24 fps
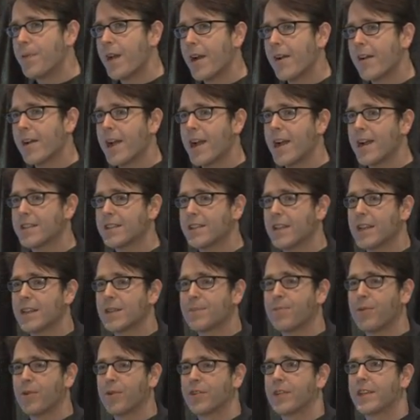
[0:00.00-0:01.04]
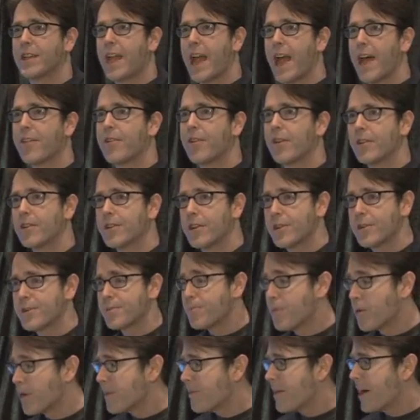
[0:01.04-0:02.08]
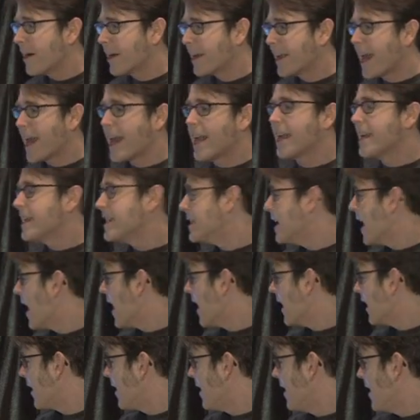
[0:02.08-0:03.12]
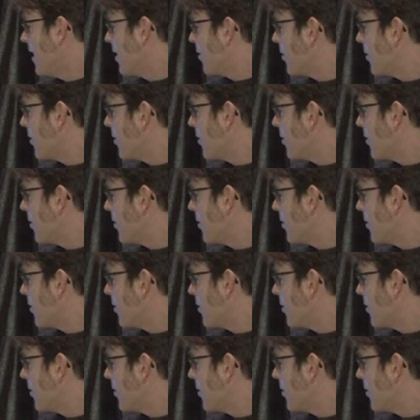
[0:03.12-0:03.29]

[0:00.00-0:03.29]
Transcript: Paragon's less pulled together, there's more about getting it done,